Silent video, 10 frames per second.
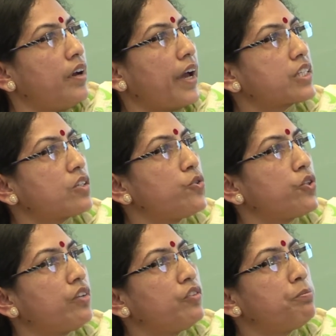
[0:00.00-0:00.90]

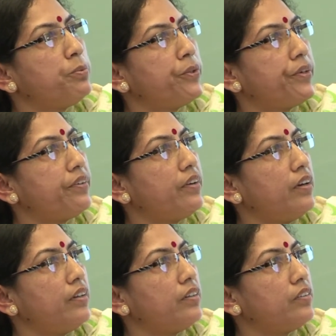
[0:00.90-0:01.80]
Exclusion of the
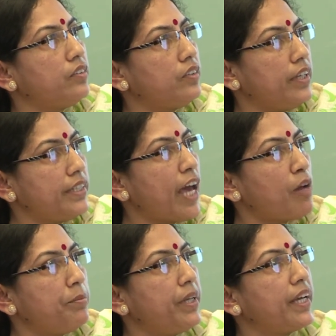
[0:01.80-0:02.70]
poor is
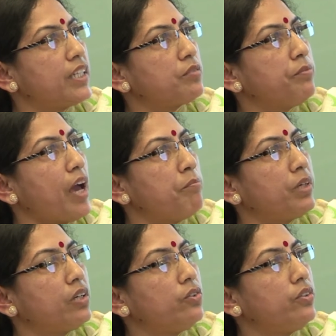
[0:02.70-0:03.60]
happening as
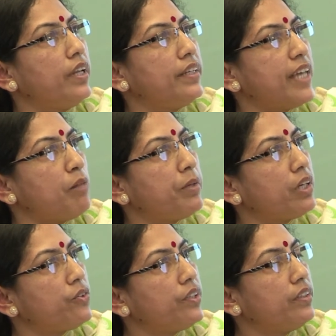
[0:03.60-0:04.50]
ambiguity. There is
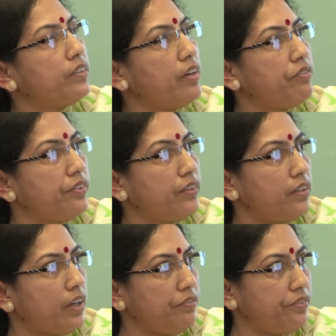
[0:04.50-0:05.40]
ambiguity in the
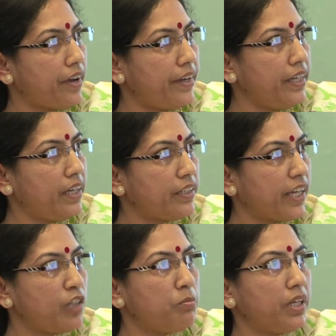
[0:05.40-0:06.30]
defining
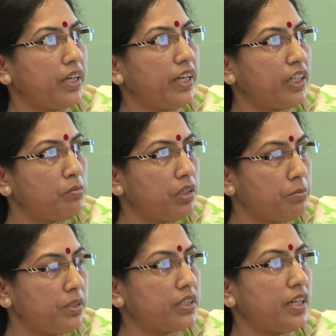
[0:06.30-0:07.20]
tenable and
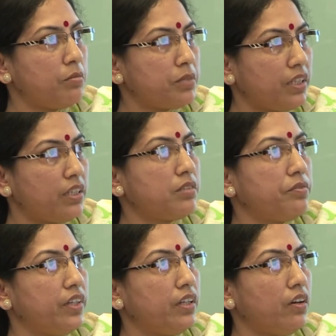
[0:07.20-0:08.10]
untenable slums, and this
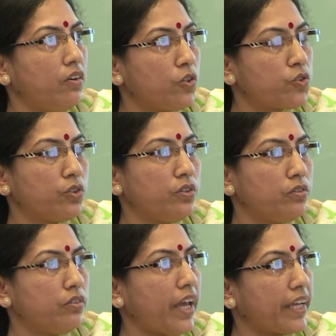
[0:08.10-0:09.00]
will
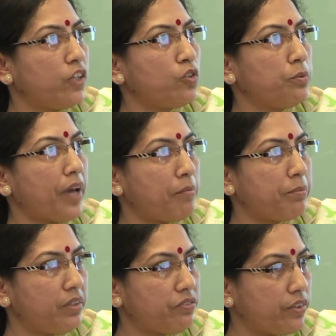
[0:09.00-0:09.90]
also likely to
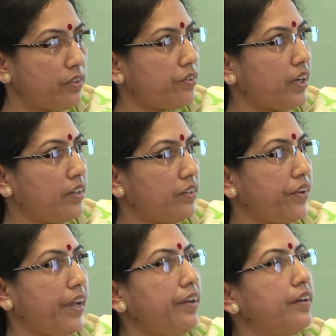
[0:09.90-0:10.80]
happen for under
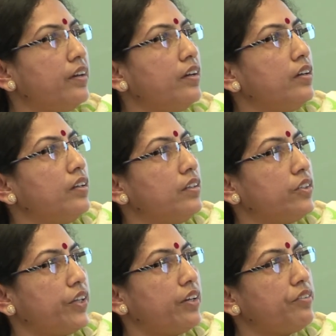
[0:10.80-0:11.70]
RAY. The
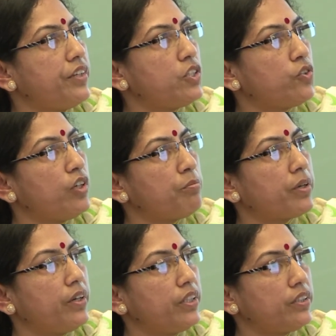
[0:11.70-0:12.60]
share of in situ
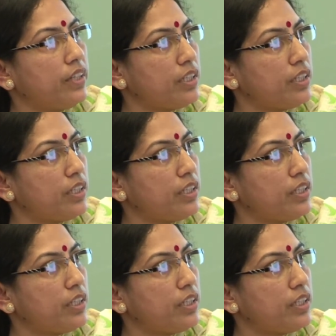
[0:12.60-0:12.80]
upgradation